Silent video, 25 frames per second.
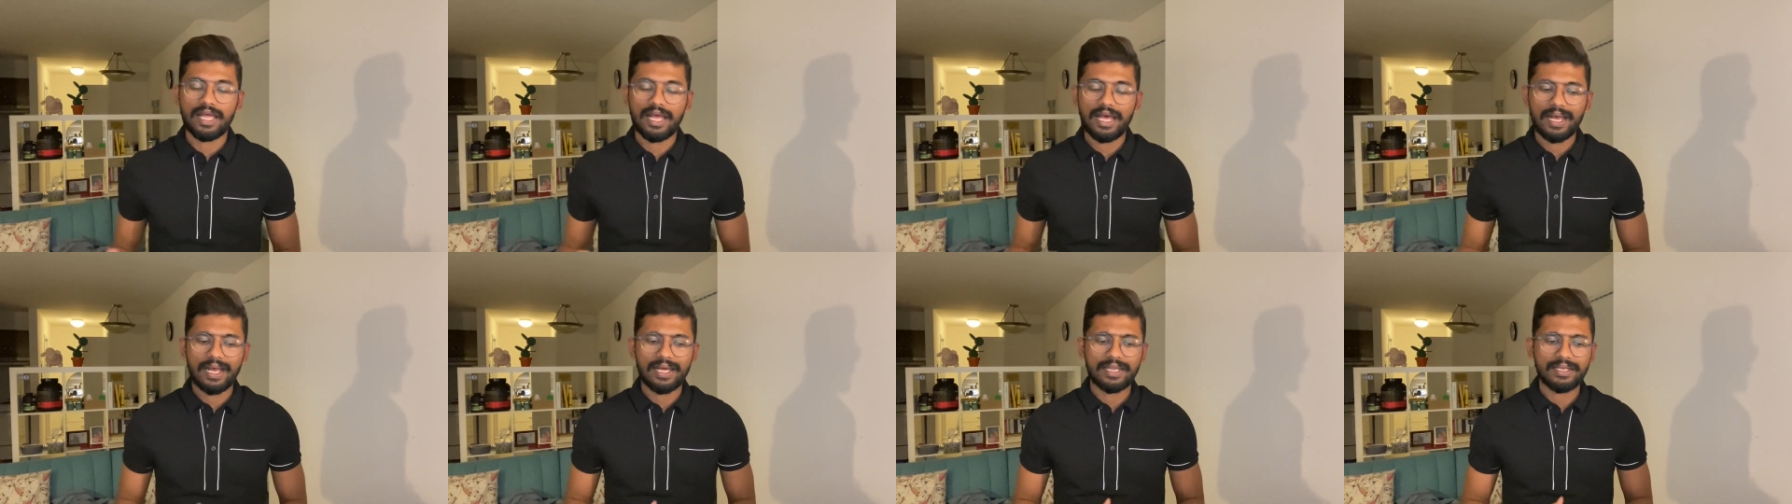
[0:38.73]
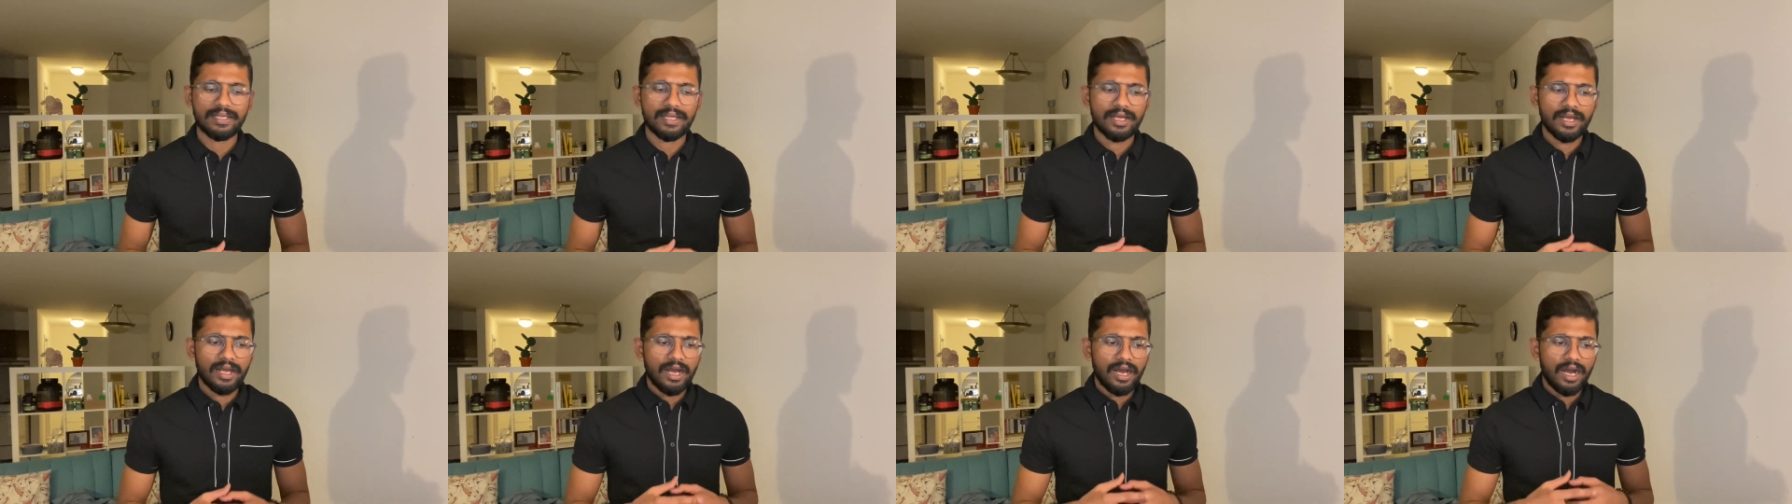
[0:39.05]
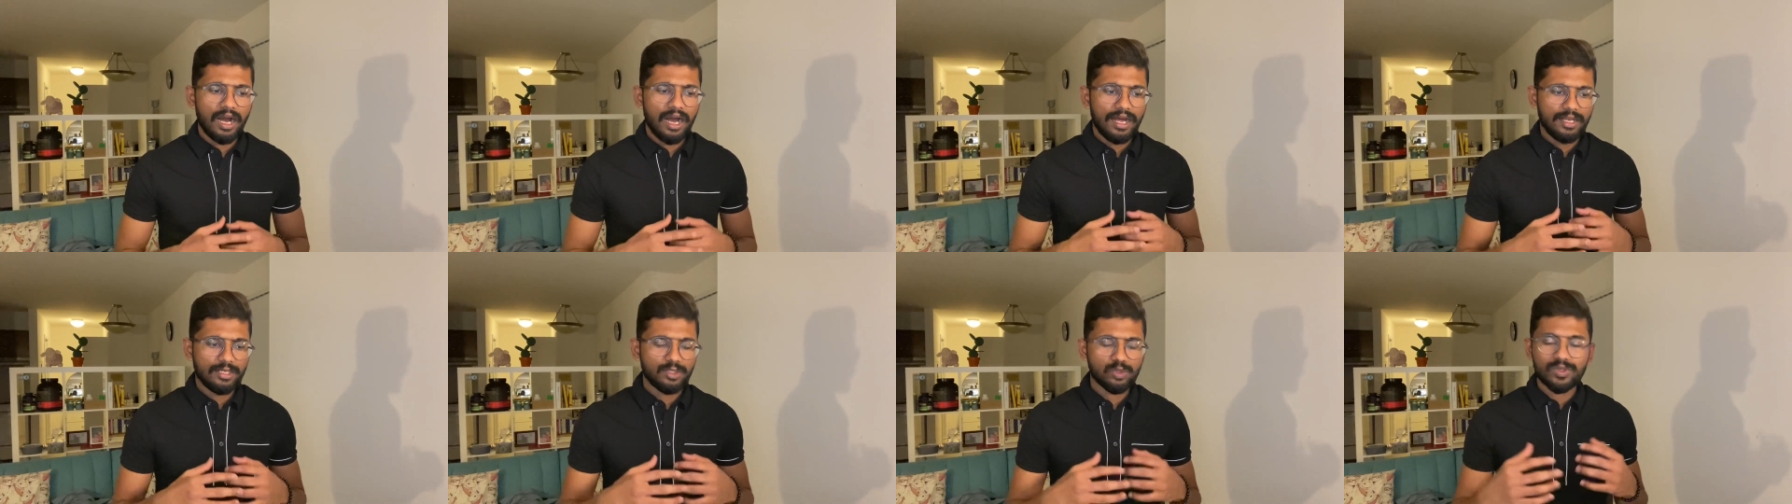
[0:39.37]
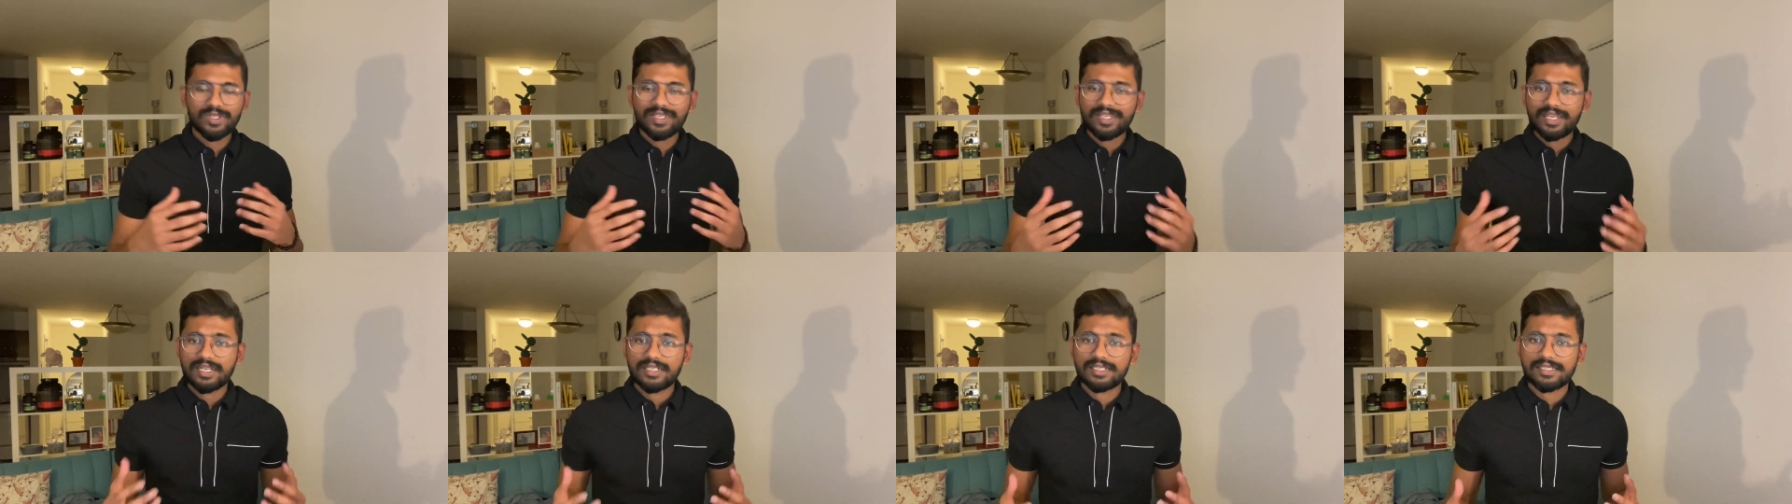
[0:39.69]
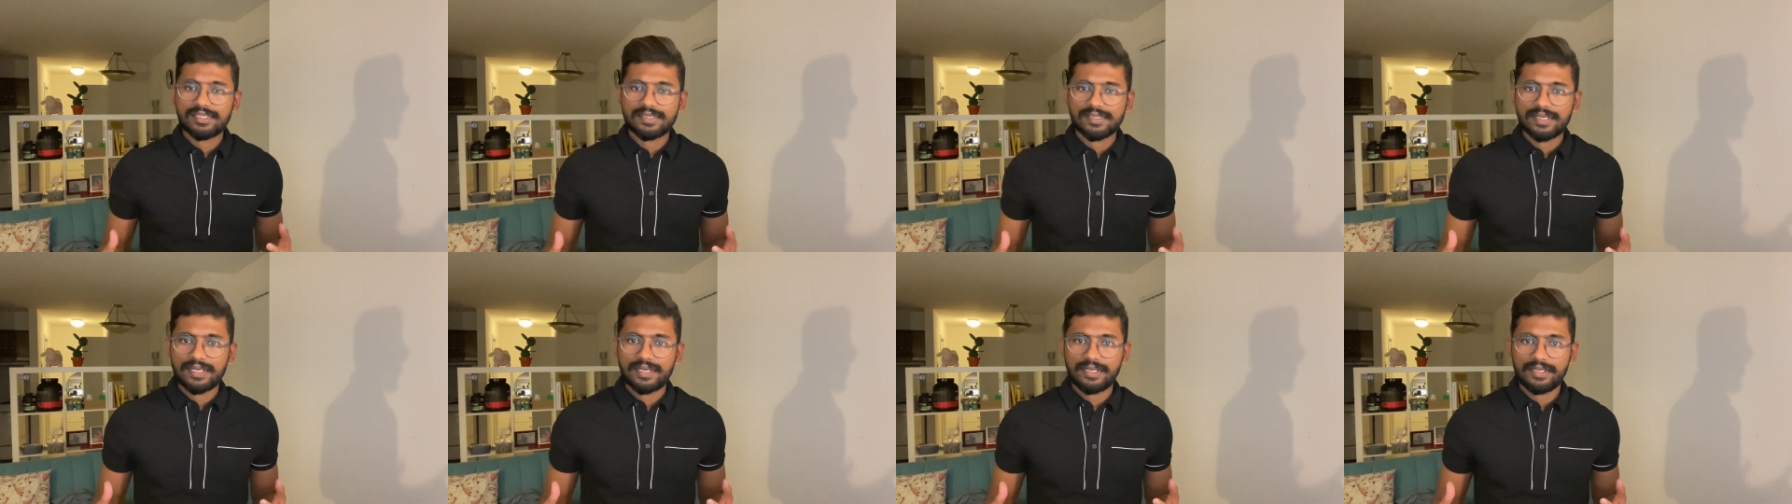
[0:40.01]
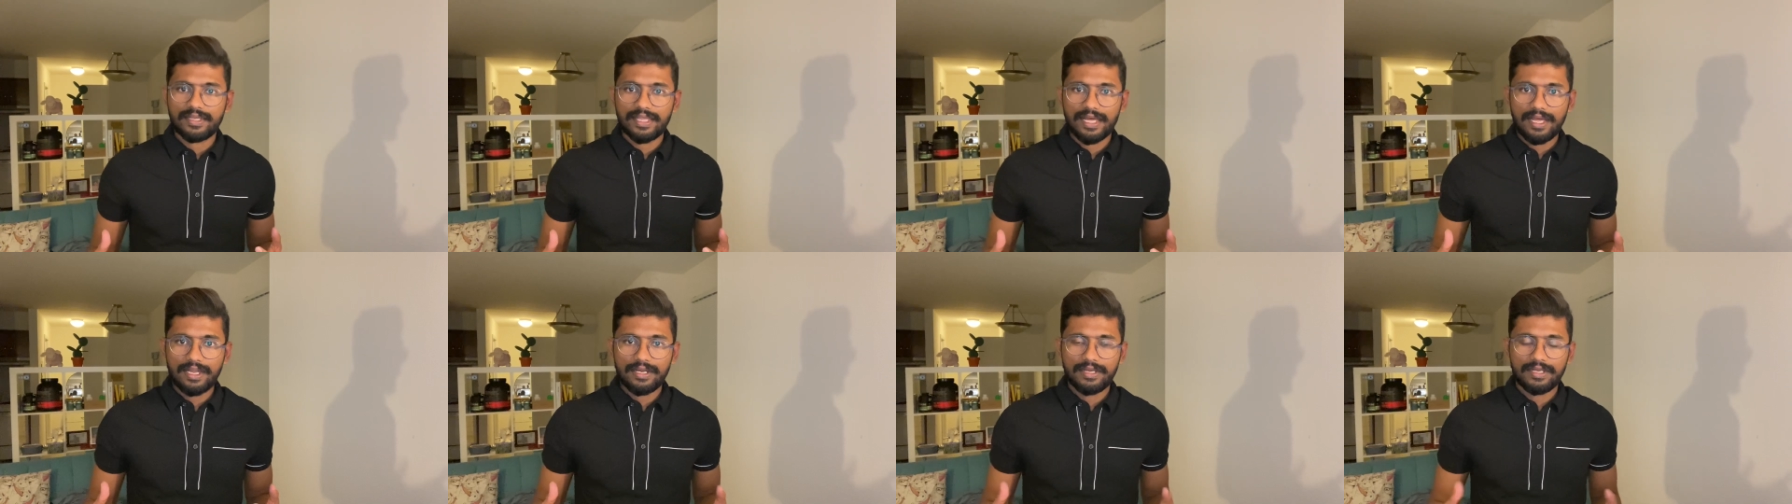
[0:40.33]
And I totally understand
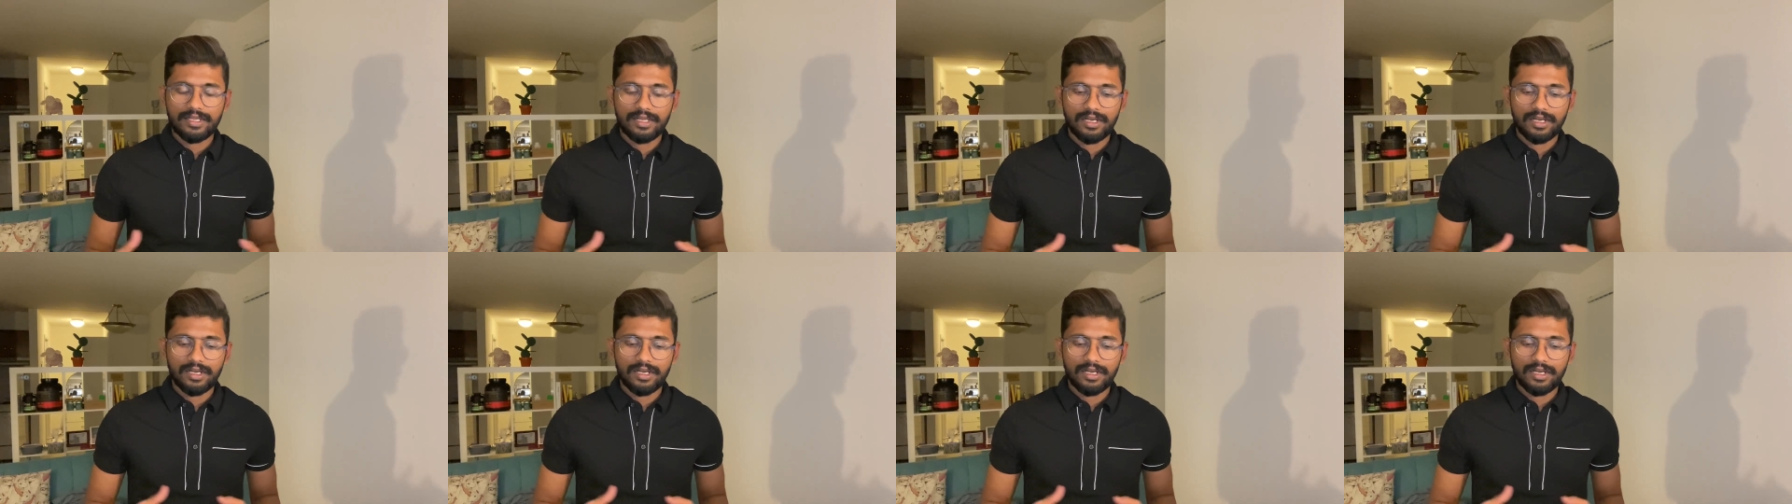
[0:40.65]
that.